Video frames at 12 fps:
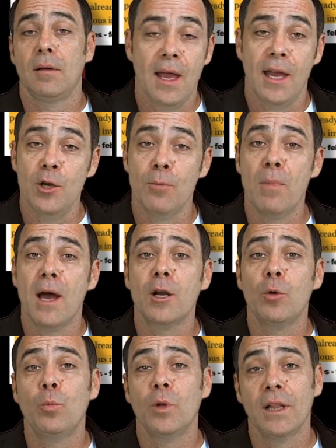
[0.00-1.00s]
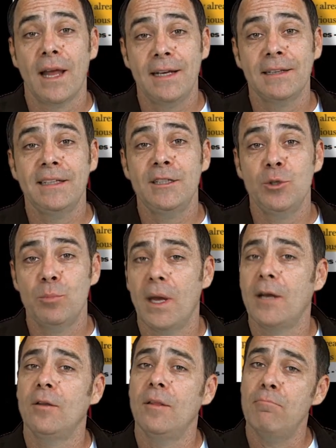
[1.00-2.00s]
And your model will likely do
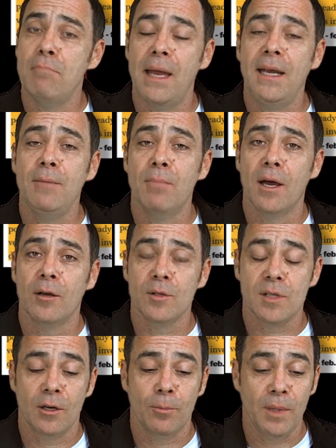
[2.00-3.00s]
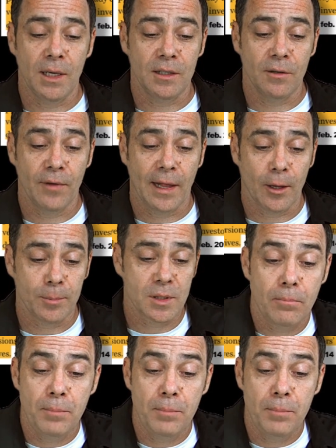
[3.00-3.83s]
better than many models that are being developed.